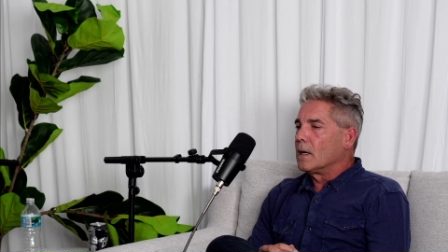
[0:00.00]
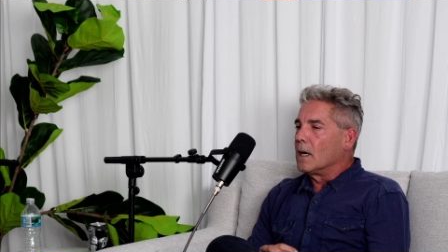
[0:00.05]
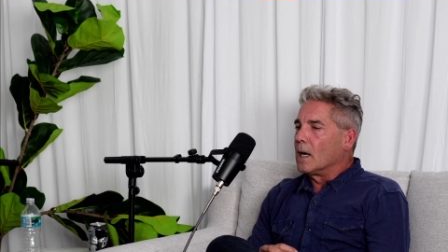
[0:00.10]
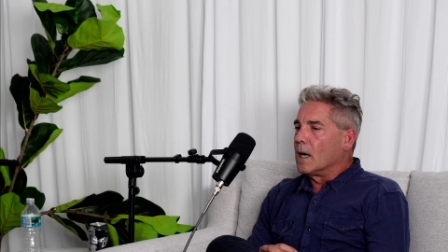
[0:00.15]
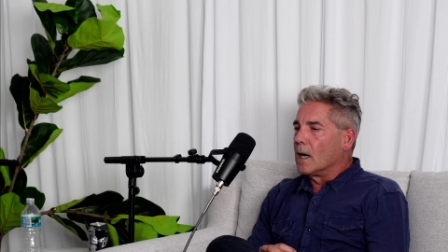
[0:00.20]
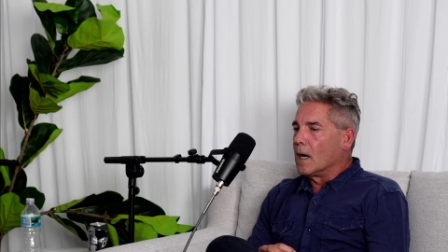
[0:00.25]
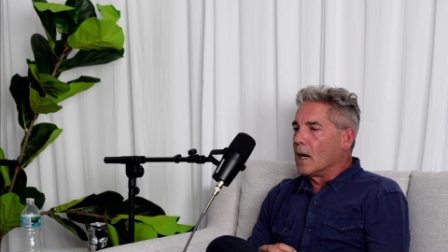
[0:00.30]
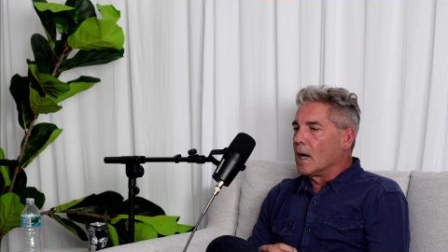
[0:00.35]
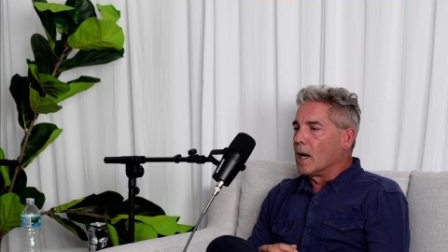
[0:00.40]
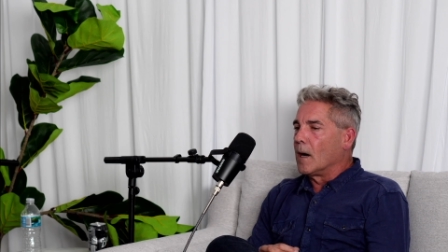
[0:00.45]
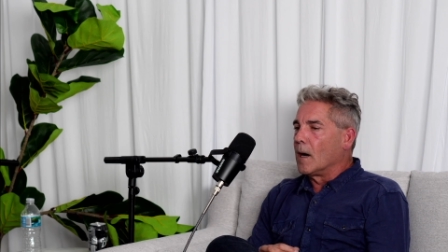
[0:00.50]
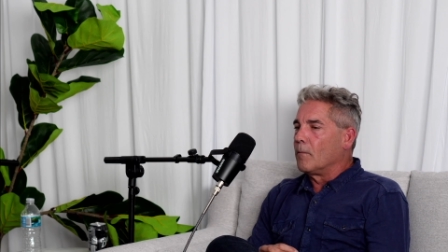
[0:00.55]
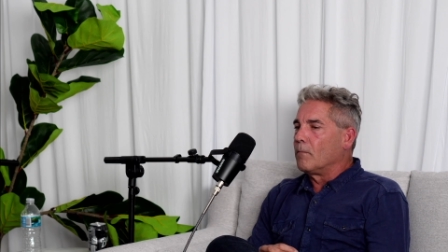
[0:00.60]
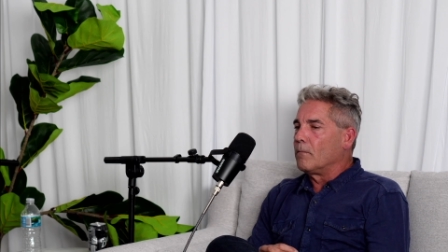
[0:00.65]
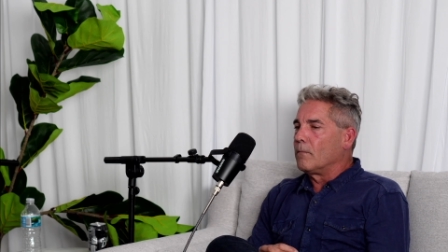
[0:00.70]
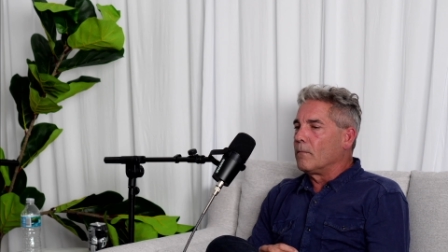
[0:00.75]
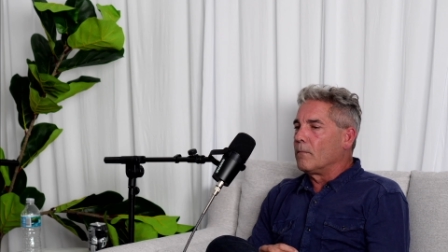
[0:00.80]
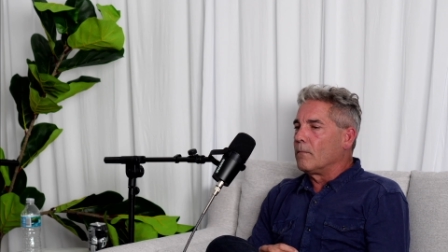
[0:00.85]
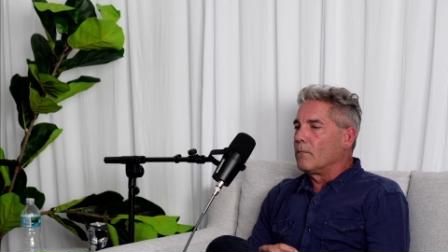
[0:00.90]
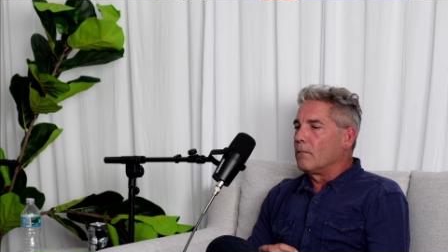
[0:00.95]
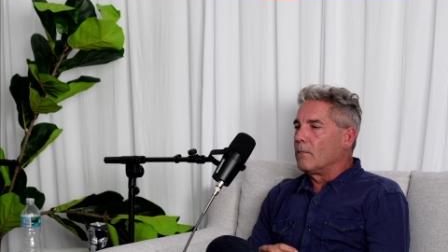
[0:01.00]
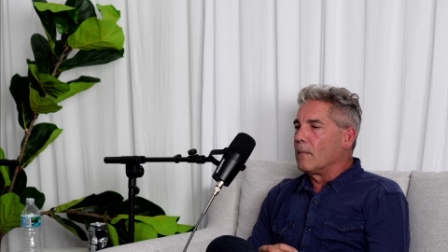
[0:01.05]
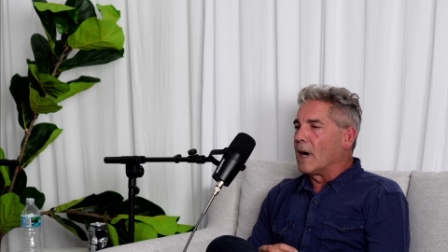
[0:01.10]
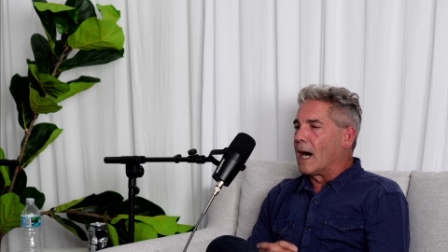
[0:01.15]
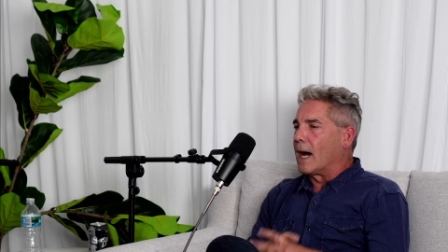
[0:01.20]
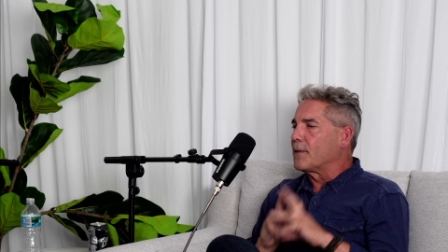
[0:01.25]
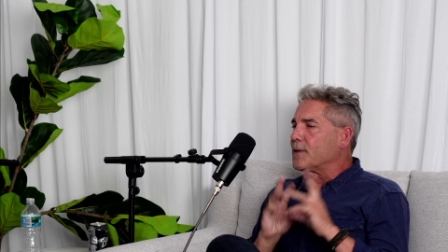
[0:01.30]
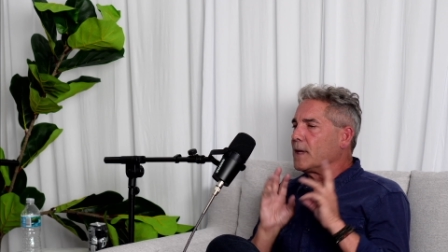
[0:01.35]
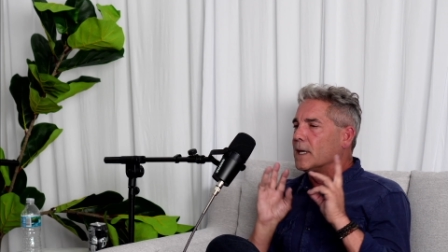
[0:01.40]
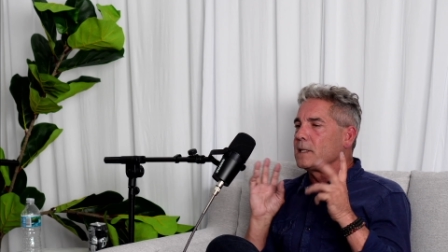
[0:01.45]

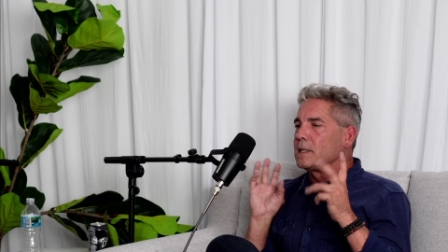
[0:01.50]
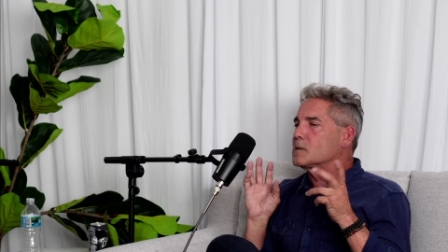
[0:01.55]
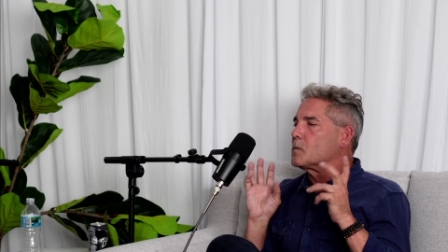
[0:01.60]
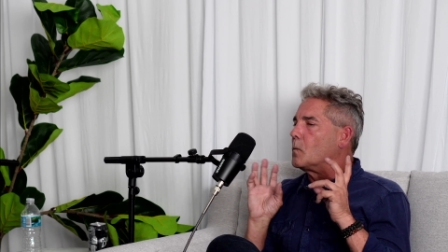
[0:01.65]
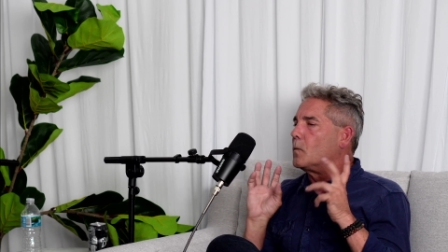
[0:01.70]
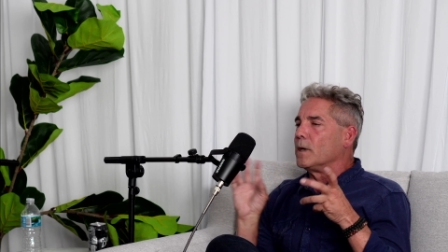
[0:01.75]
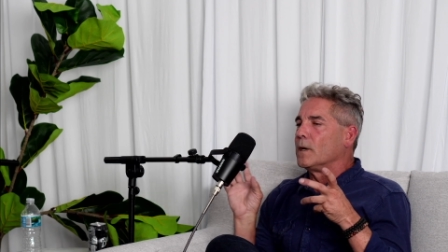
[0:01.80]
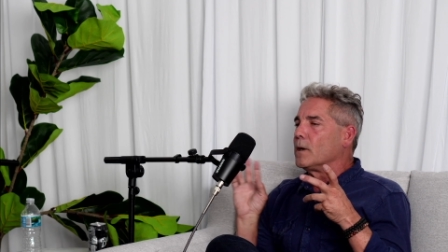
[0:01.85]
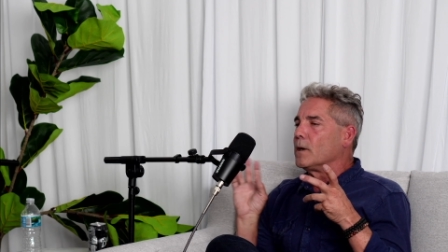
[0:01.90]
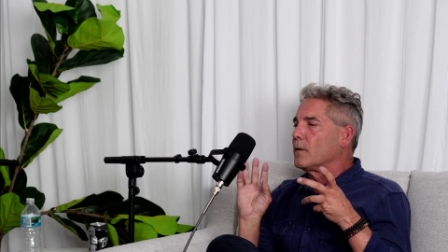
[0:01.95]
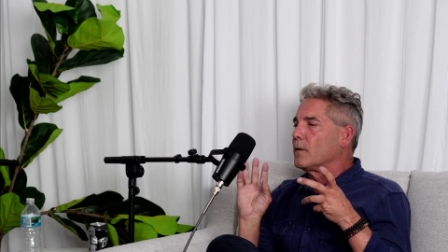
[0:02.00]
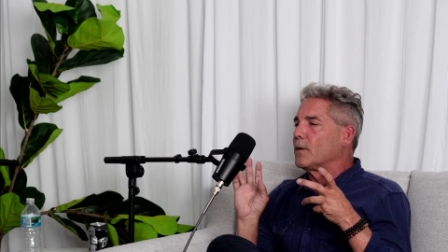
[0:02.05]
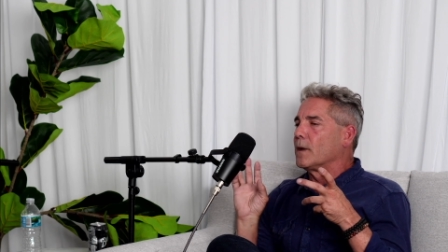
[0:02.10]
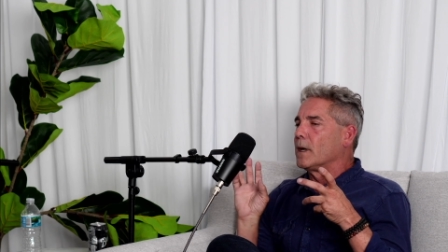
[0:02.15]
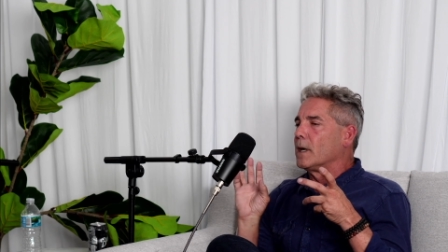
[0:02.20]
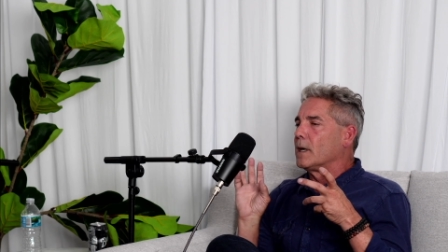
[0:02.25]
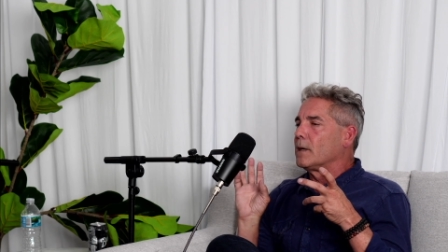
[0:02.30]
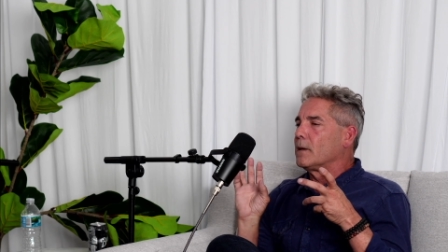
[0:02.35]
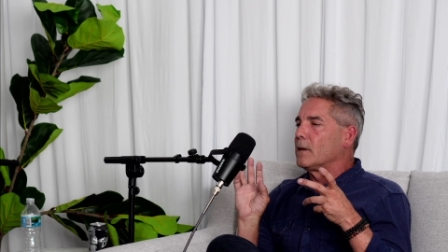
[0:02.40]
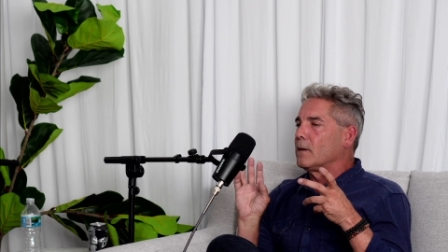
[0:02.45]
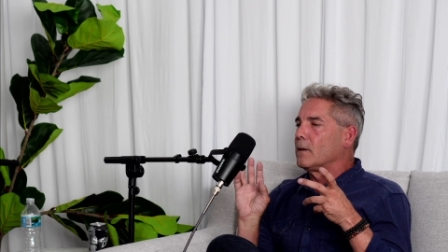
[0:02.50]
I think it's weird that,